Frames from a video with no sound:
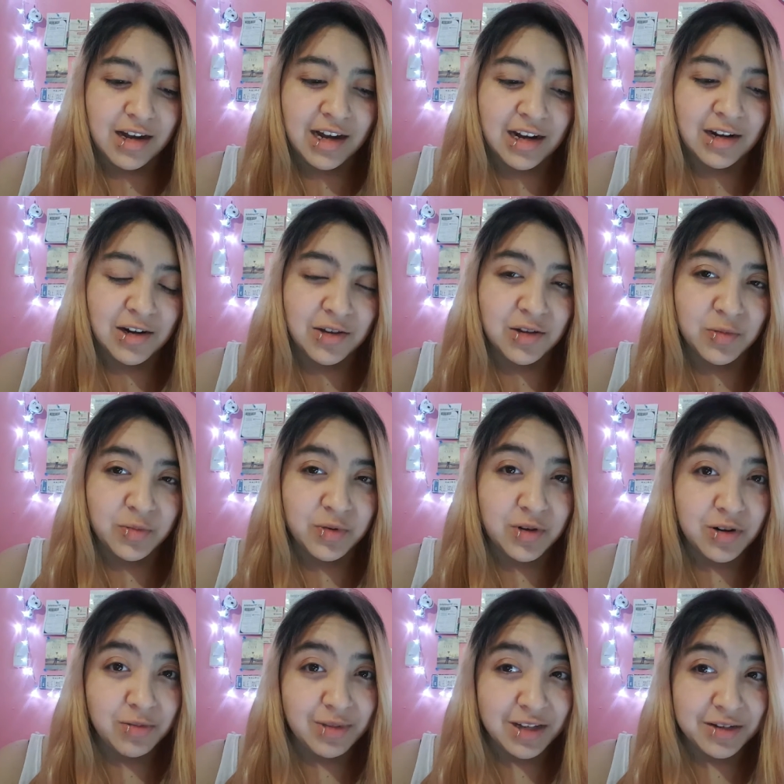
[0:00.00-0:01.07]
another
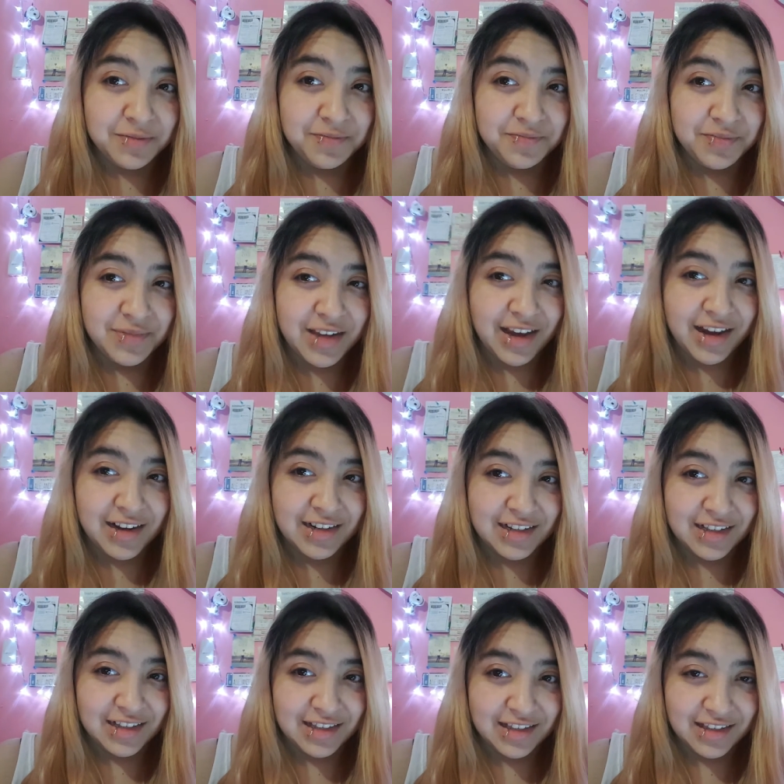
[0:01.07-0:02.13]
problem that
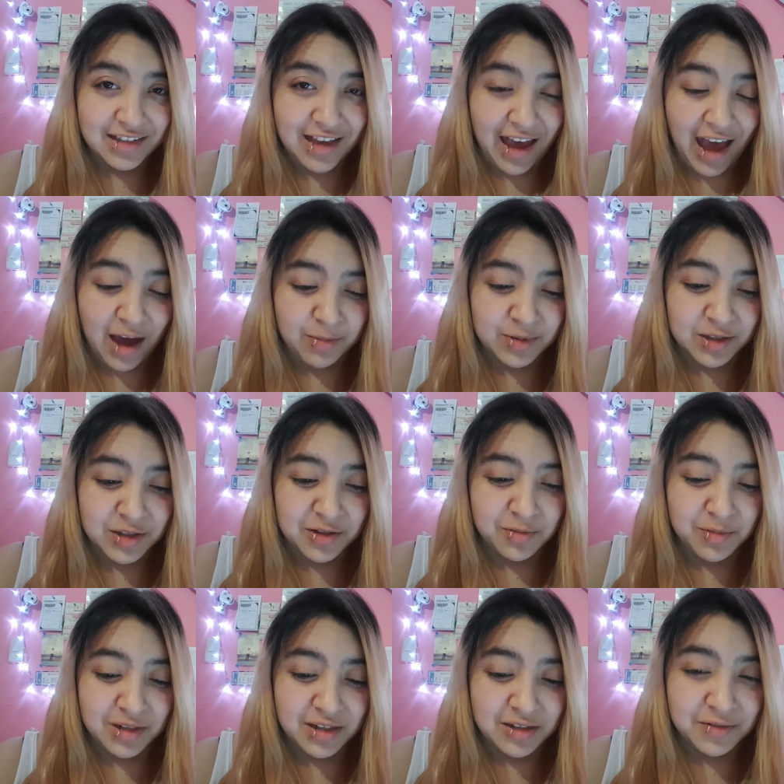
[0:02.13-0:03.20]
it happens to
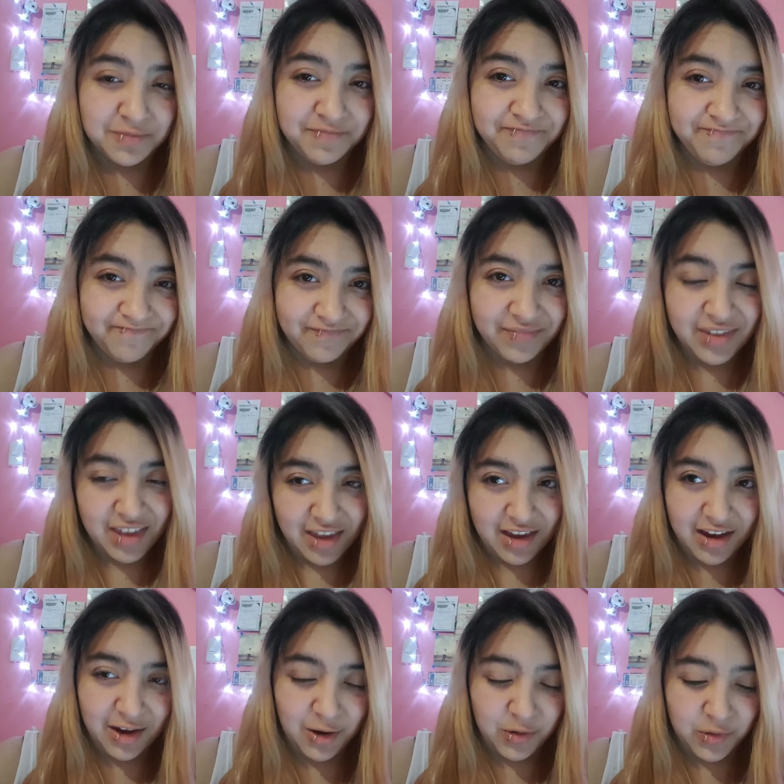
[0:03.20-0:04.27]
me
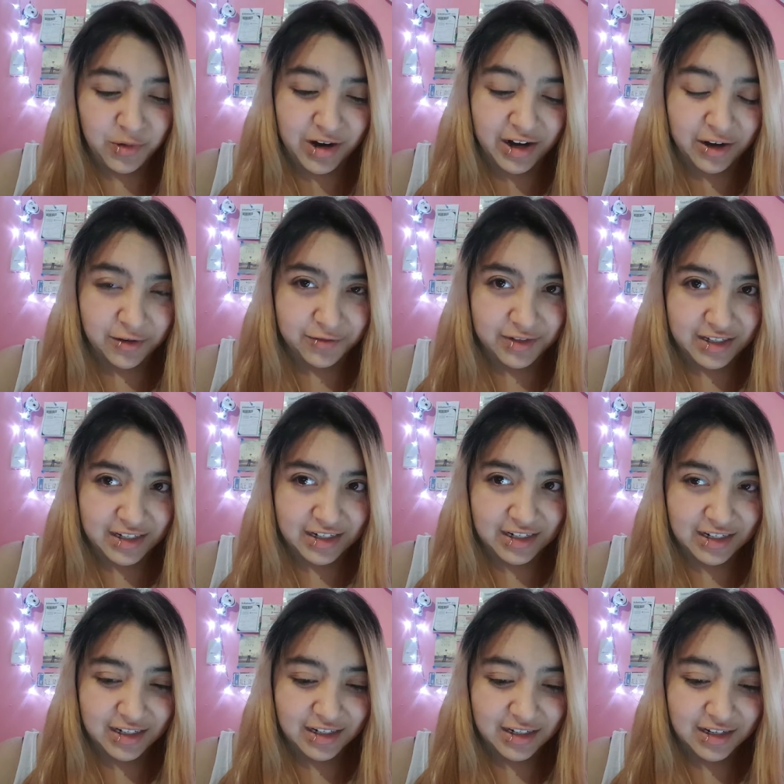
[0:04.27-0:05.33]
quite
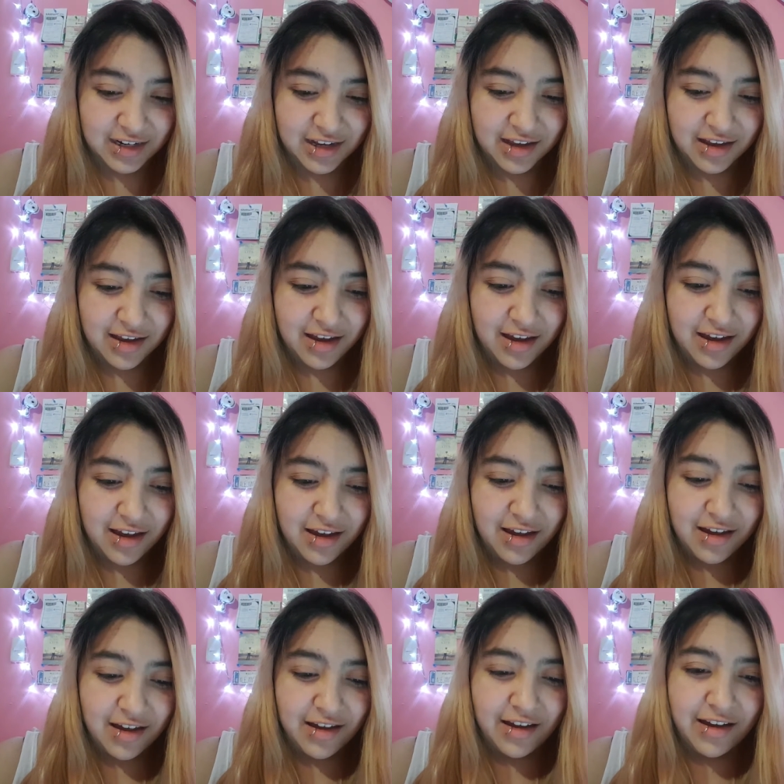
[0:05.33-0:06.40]
often.
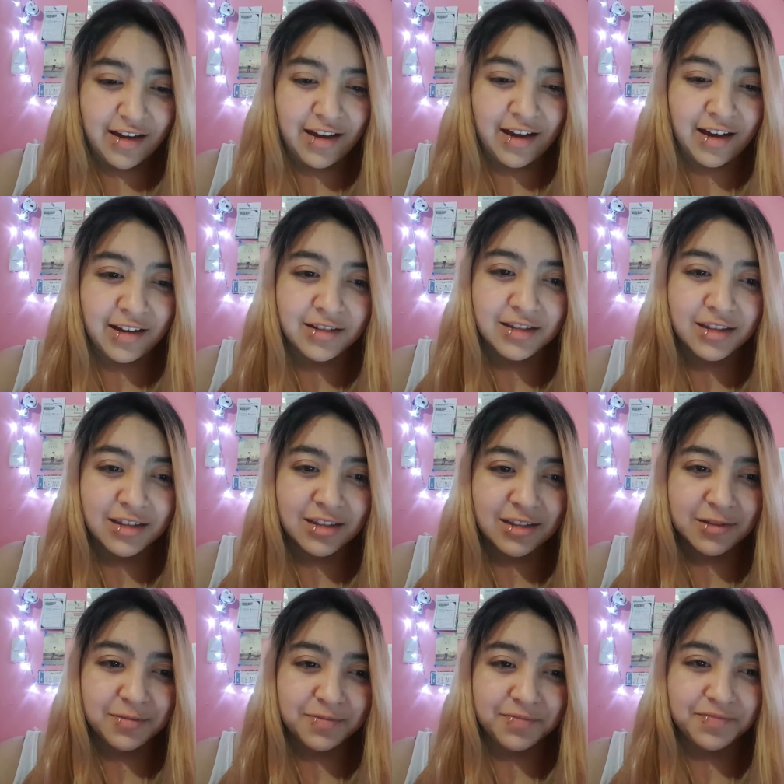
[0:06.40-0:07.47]
And